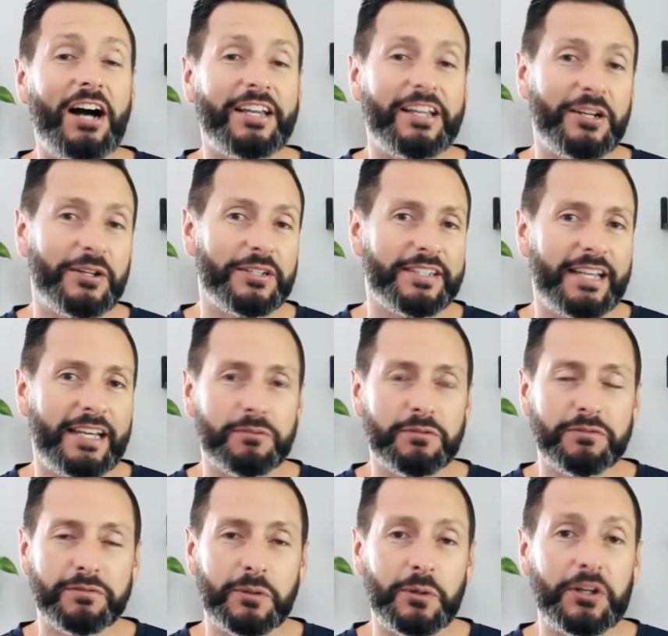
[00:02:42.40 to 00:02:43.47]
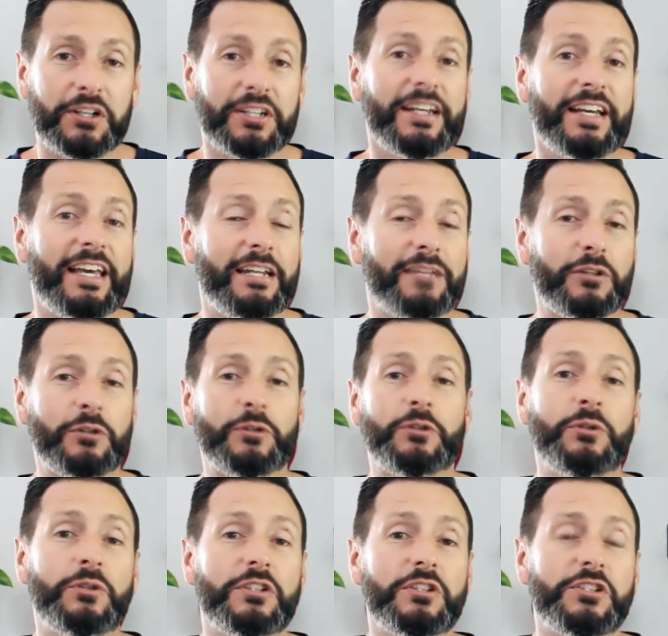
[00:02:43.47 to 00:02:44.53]
here in Tampa, Florida. And if you're
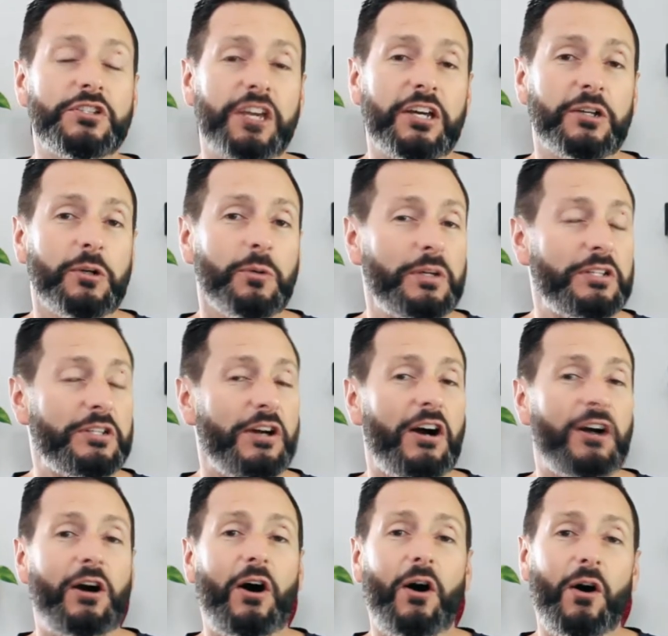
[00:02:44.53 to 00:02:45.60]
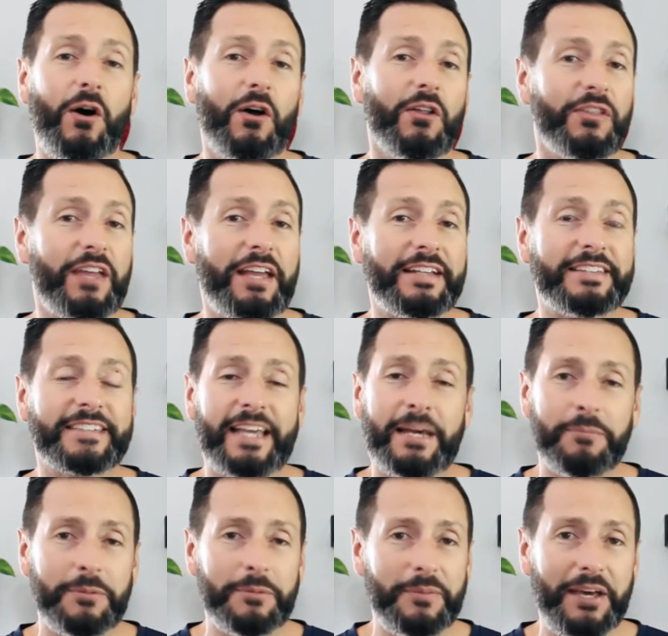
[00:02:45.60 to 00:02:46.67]
new to the channel, we talk all things
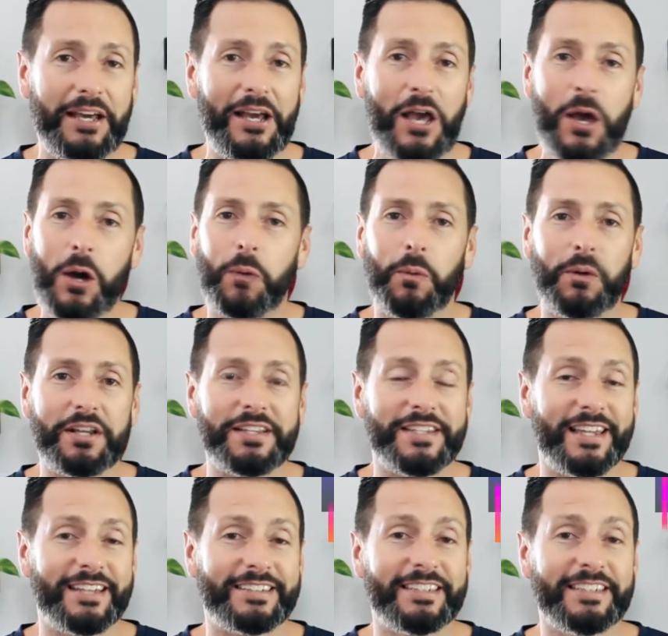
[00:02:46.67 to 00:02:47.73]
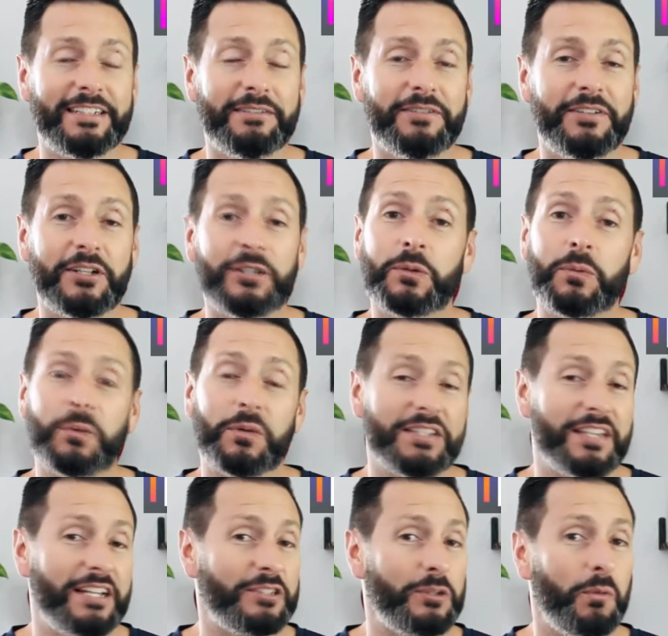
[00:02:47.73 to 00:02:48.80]
Tampa Bay, what it's like to live here, what
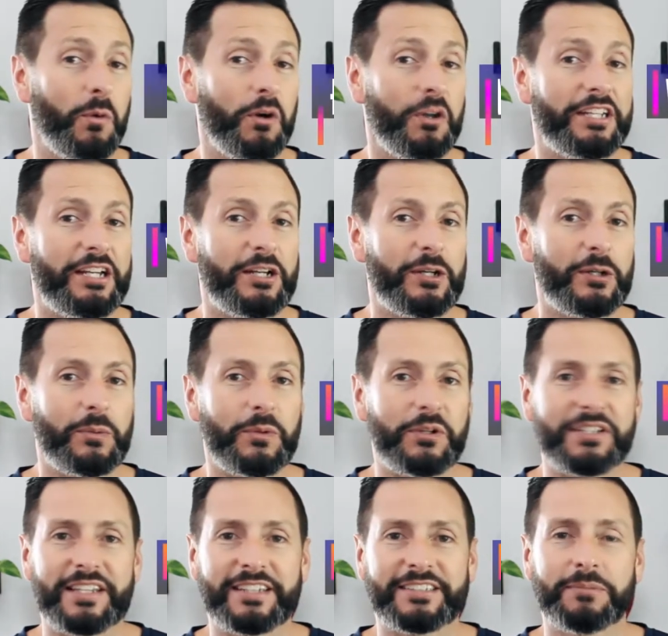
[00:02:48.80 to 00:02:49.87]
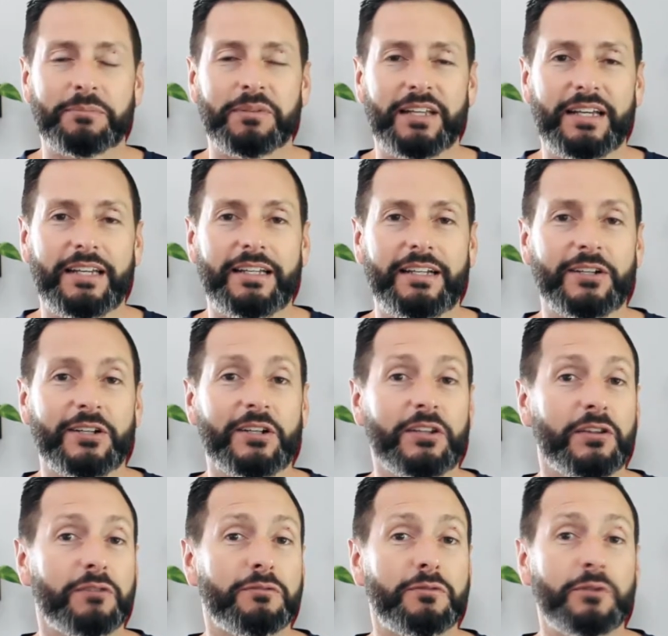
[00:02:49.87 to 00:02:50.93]
it's like to work here, what it's like to play here,
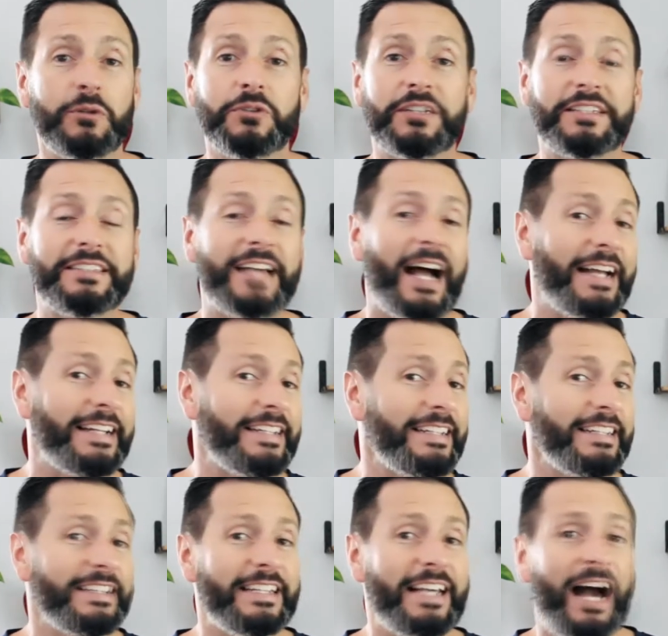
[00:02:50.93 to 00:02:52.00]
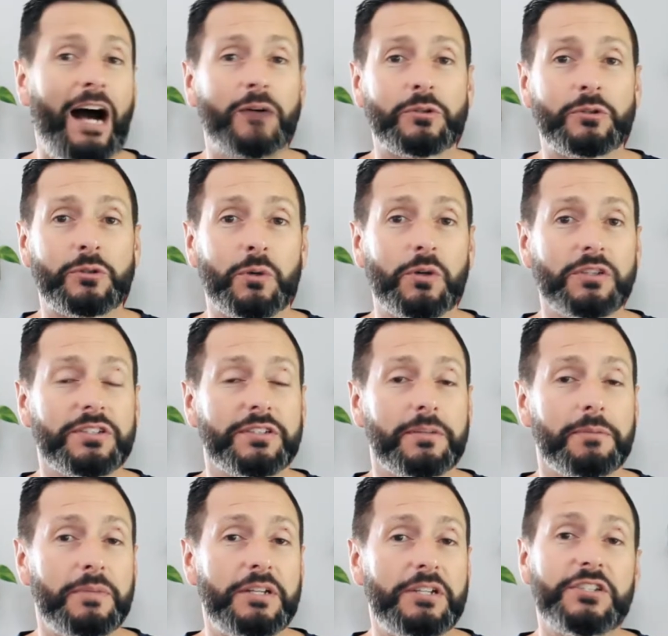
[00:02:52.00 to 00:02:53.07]
the food, the dining, the outdoors, the
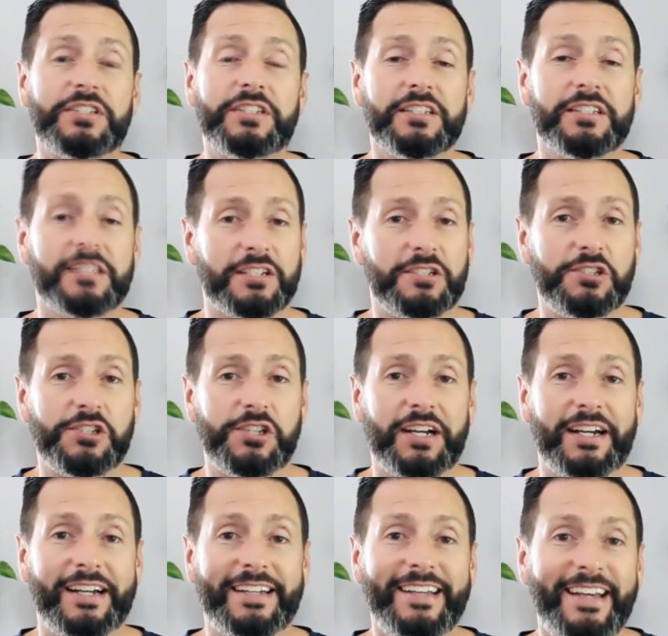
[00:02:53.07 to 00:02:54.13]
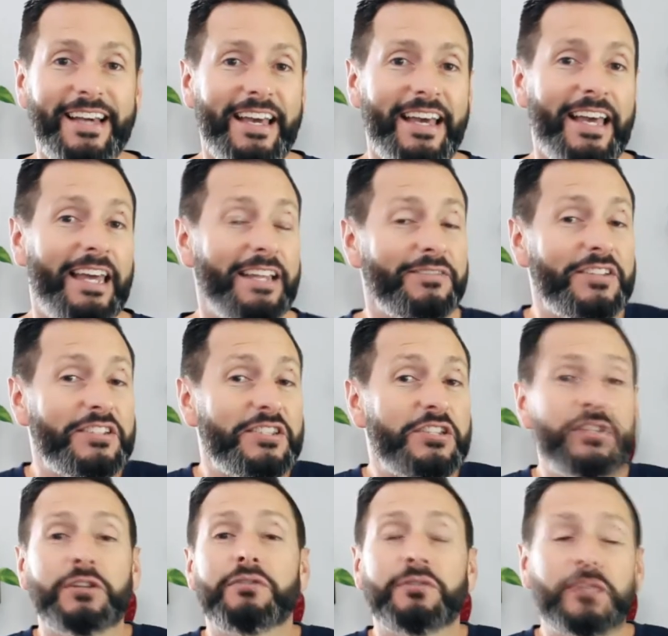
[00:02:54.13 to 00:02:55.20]
beaches and the sunshine. And if this
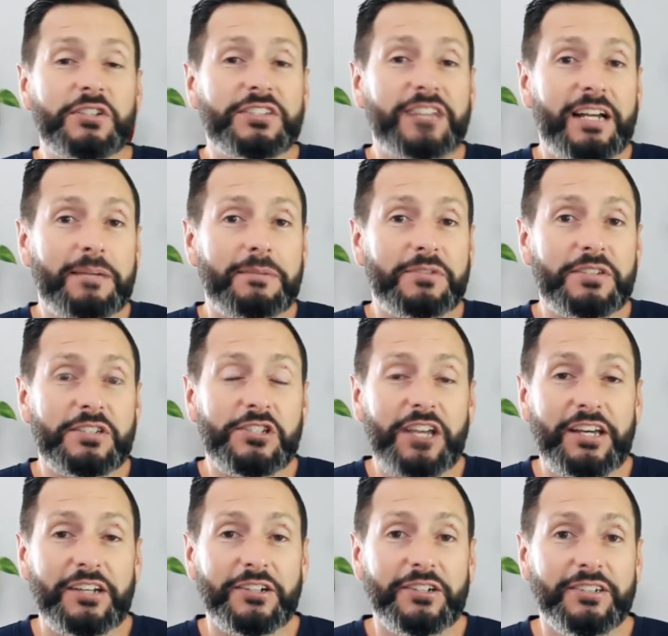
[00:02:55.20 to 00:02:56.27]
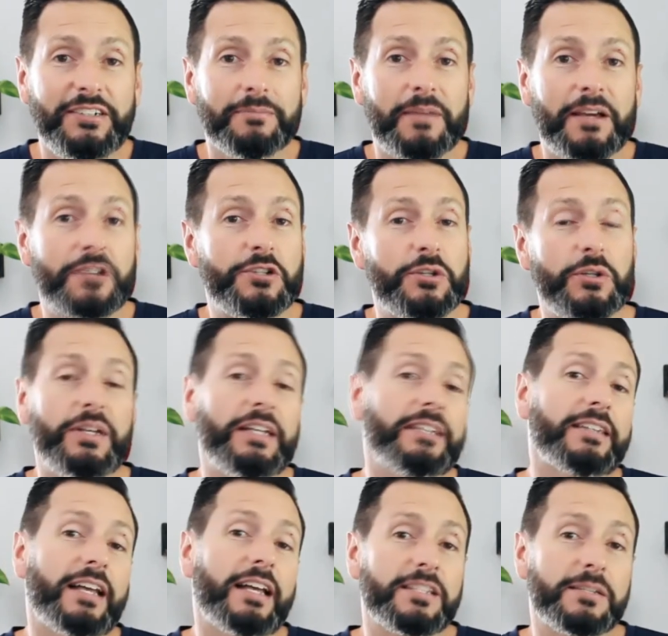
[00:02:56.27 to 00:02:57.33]
is your first time to the channel, make sure you
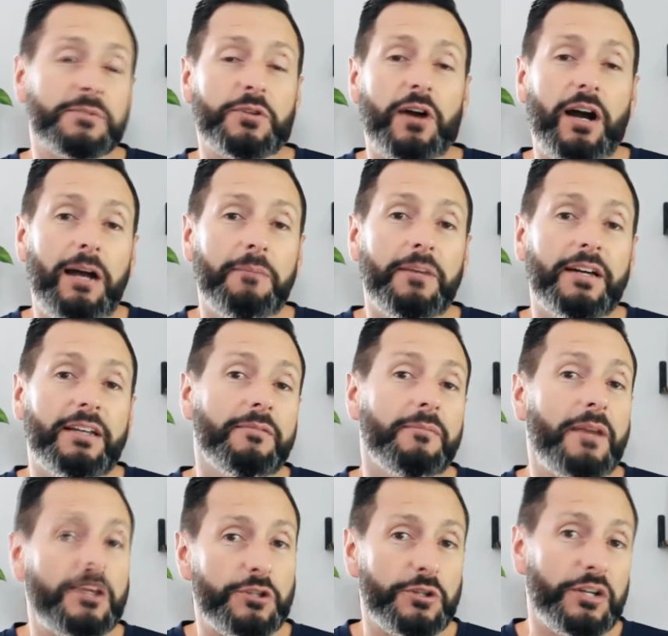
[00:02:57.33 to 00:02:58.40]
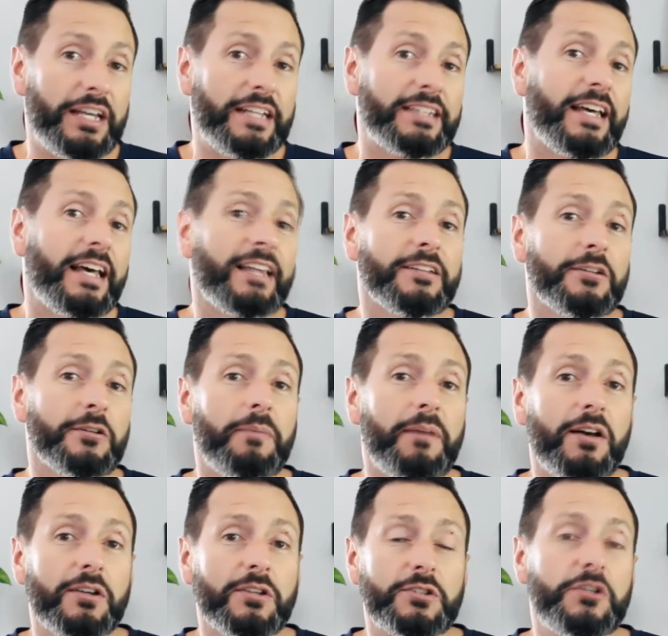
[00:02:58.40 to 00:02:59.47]
hit that subscribe button, make sure you hit that little
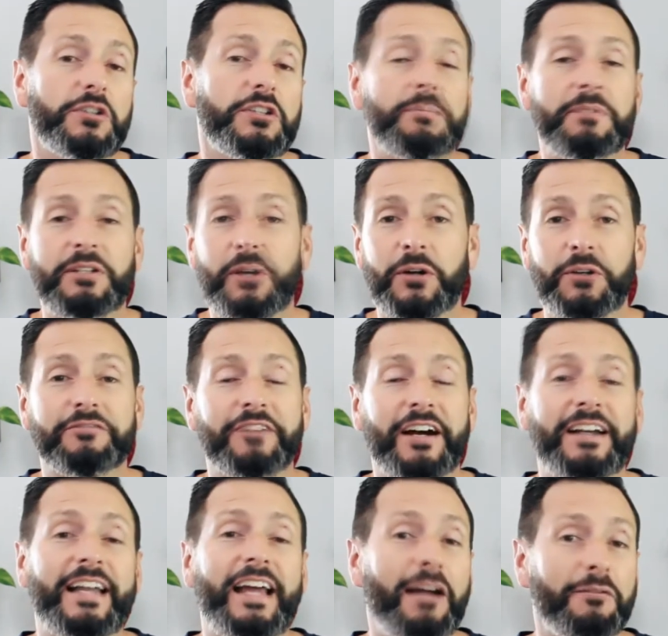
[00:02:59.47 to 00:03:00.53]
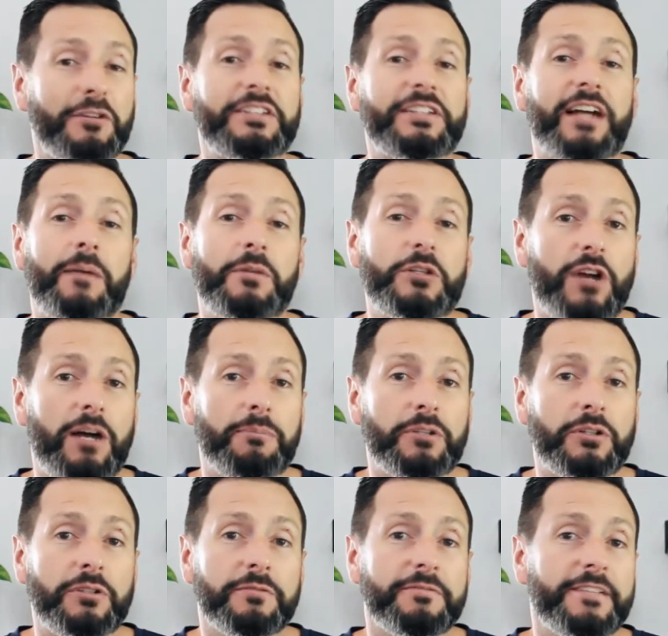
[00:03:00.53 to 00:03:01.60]
bell so you can be notified every time we drop a
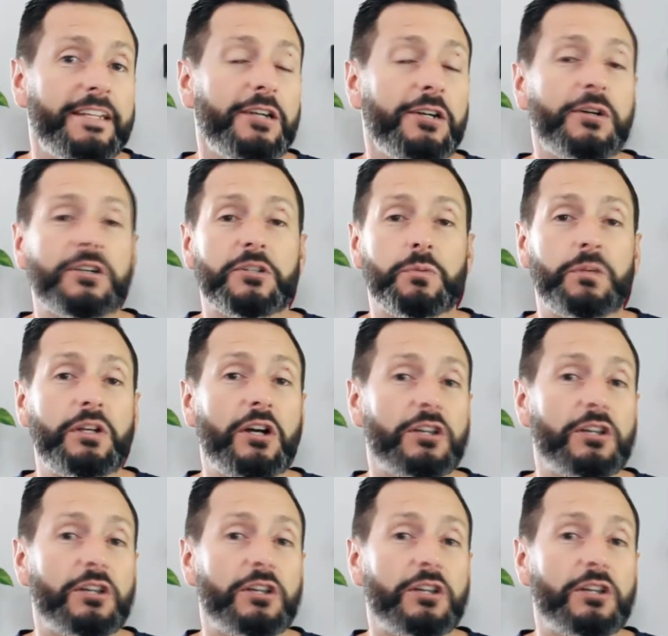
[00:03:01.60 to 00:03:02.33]
new video because we are